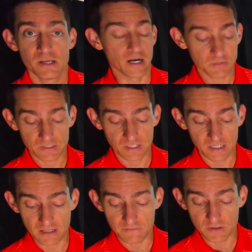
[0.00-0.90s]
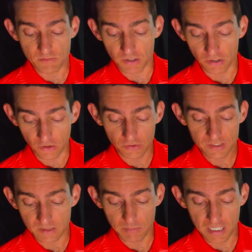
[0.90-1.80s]
And I'm just going to give you my
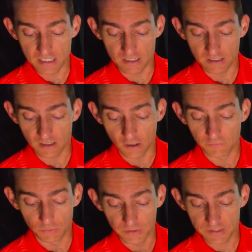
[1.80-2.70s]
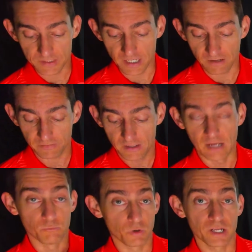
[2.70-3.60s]
honest opinion of all this stuff
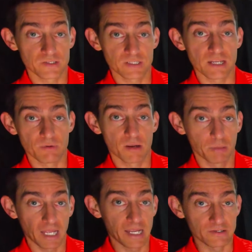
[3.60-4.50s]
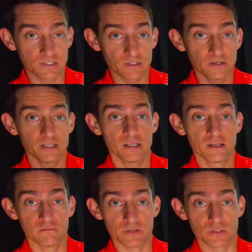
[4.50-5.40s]
and what I see when I play outside
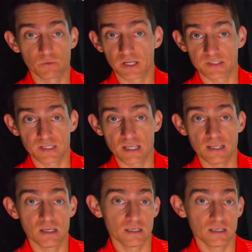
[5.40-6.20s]
versus what I see